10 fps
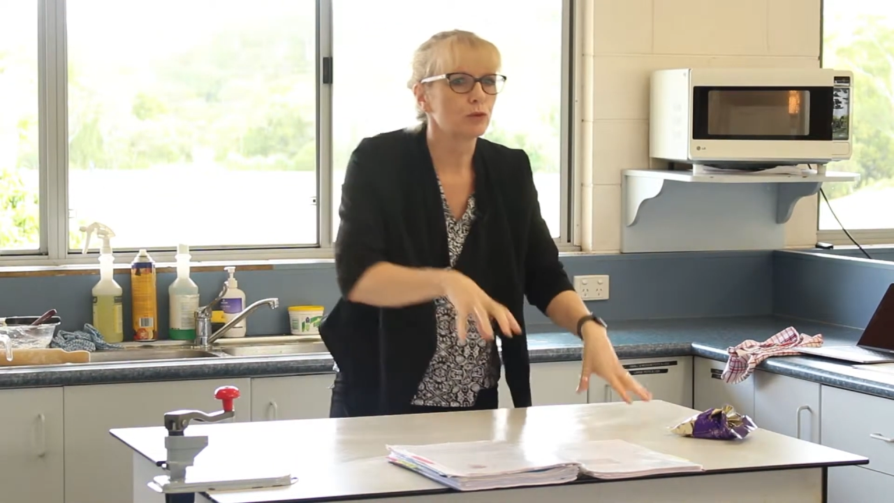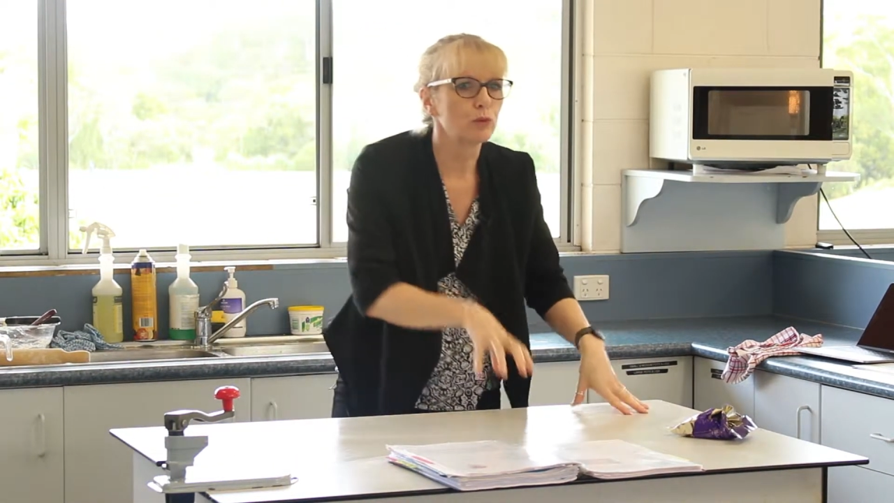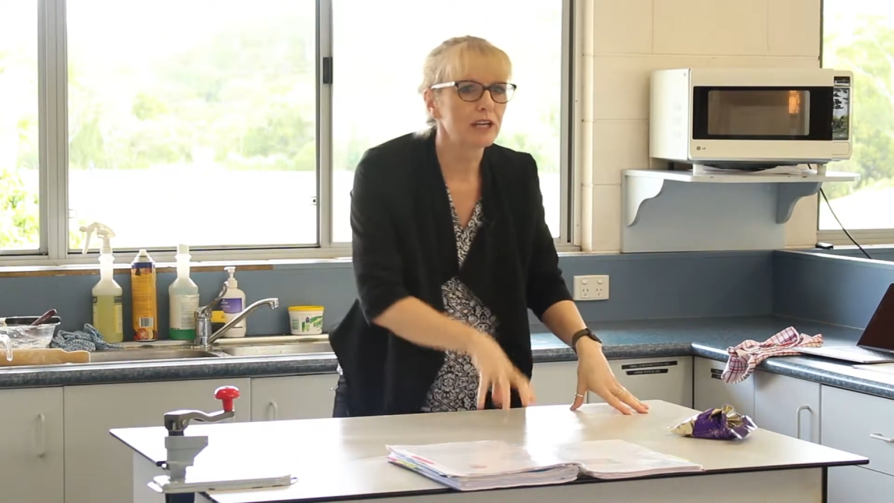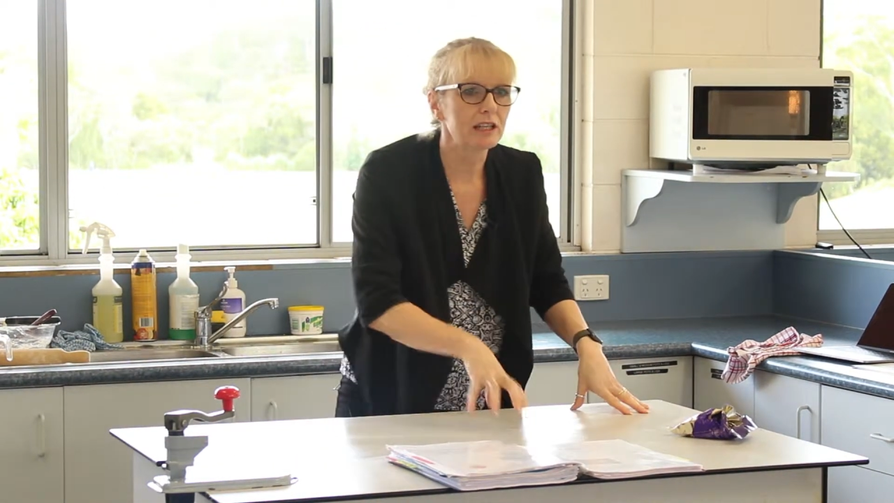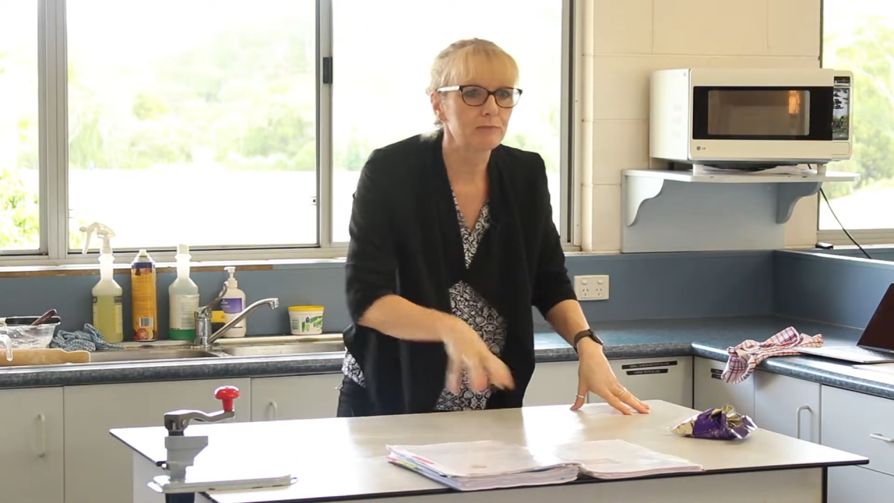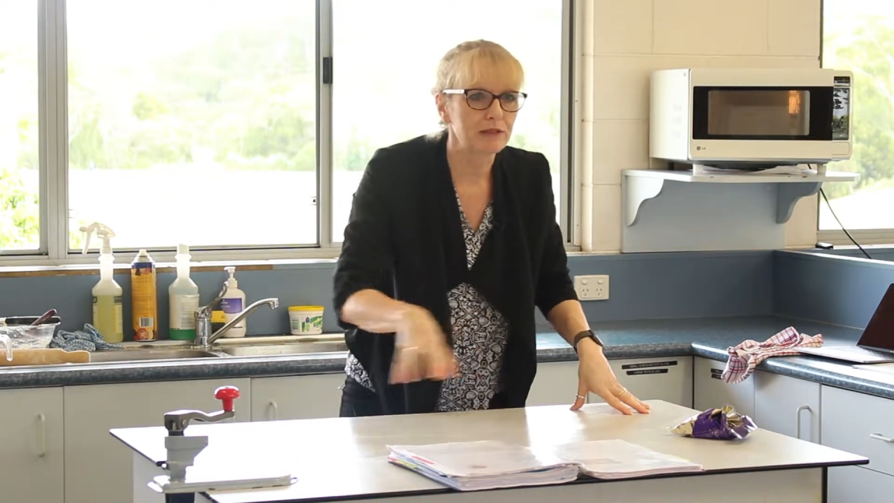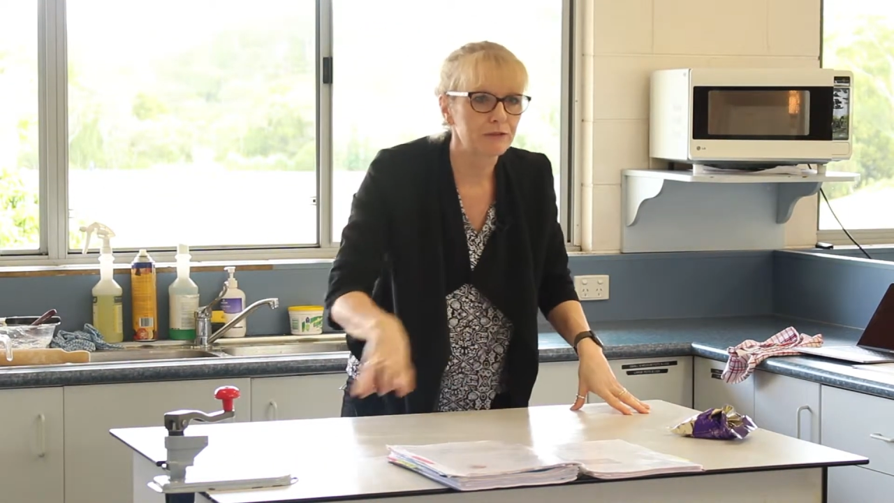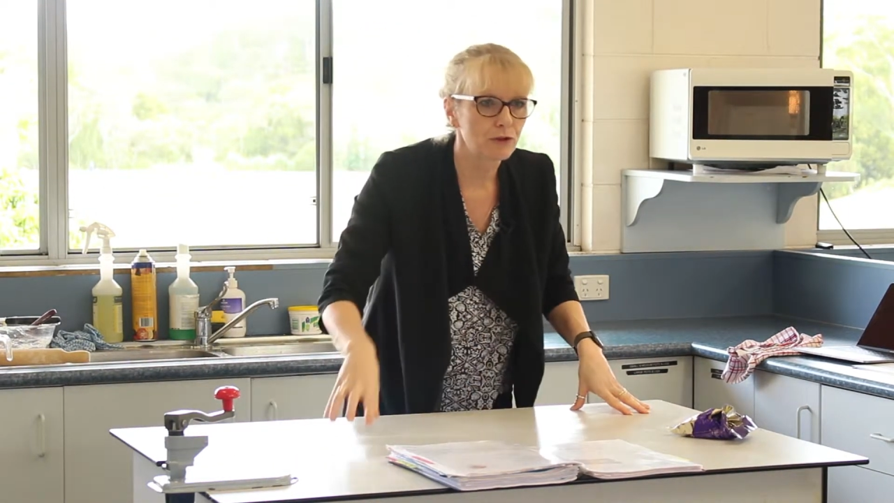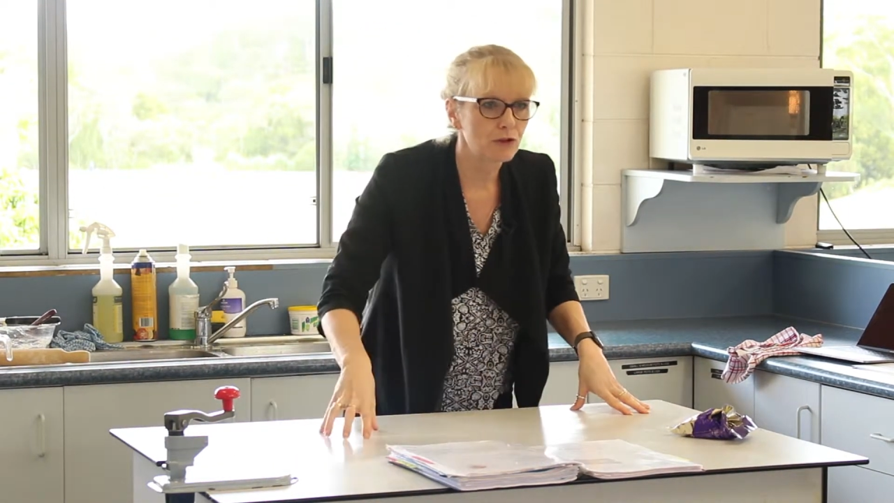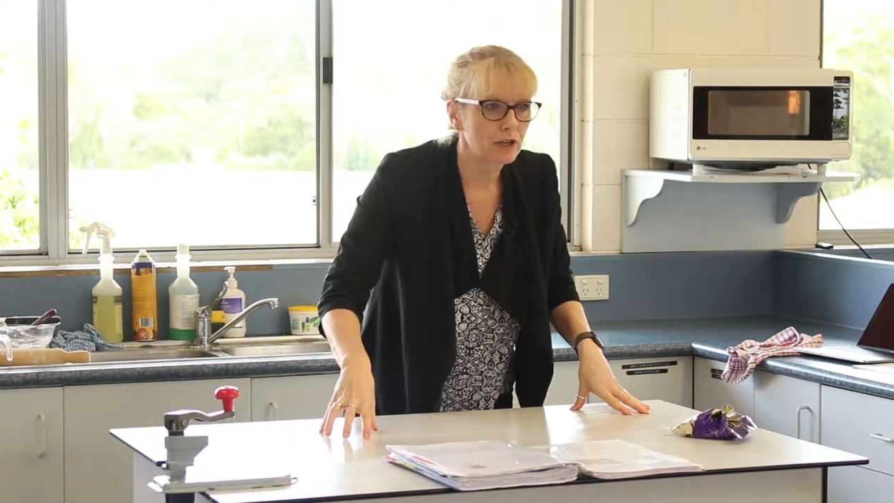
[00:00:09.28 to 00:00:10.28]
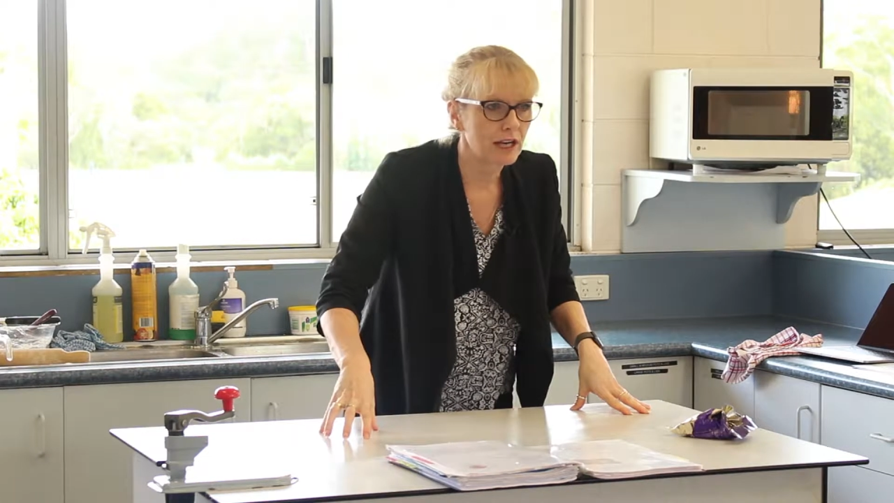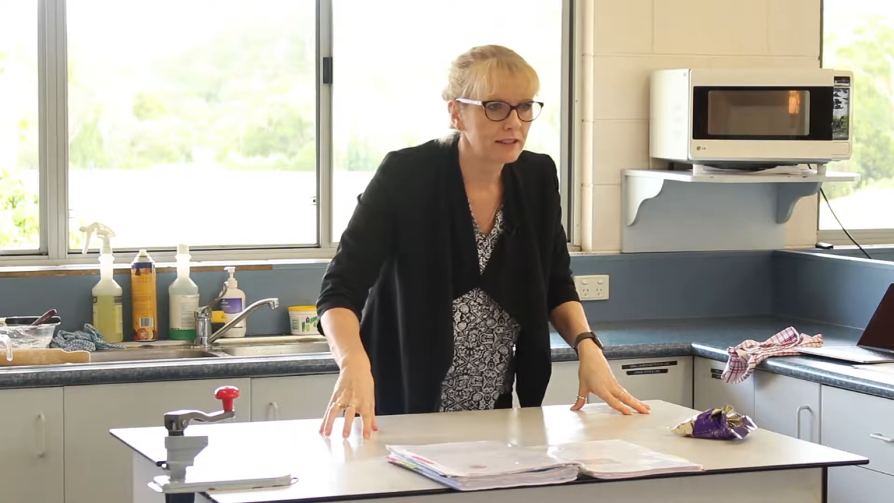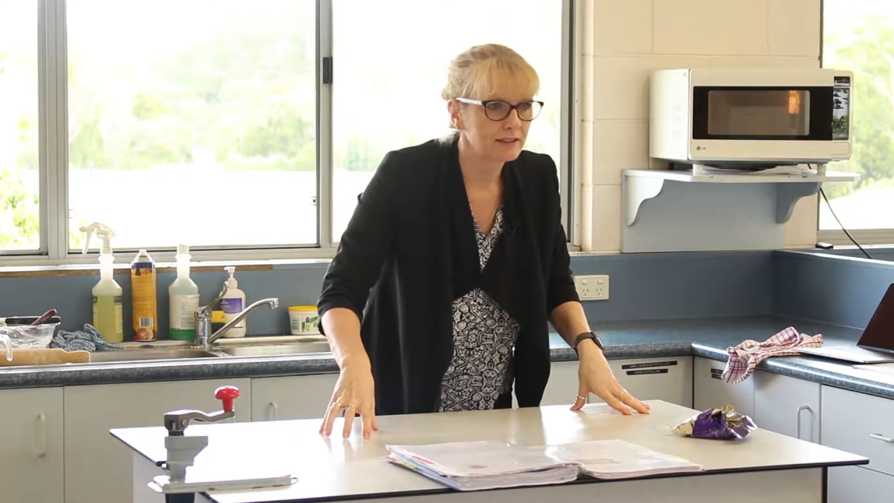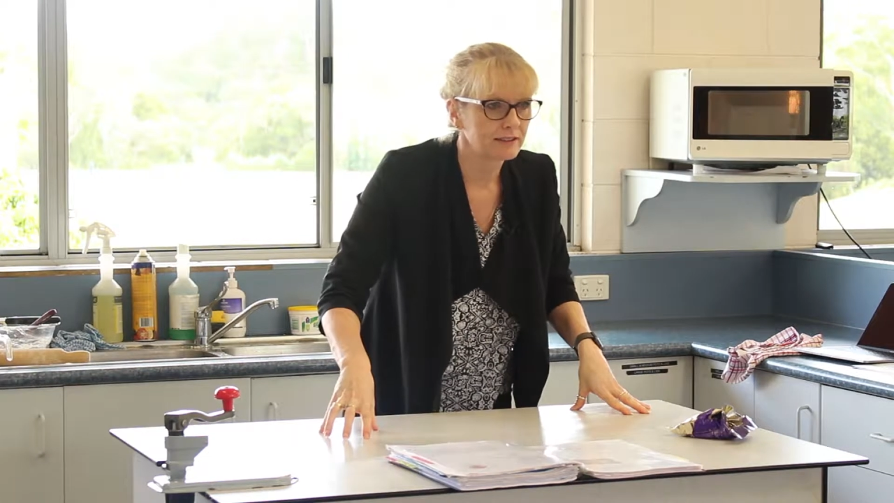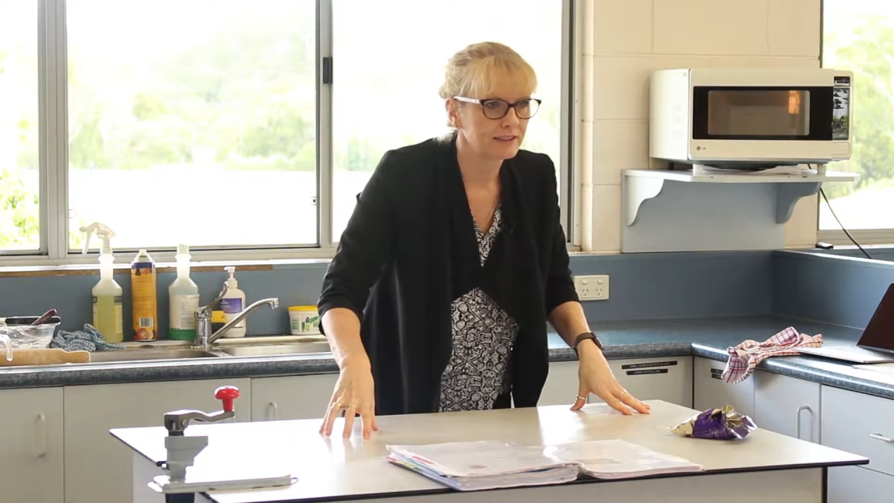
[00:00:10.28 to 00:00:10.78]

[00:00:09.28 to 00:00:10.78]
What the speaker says: the week before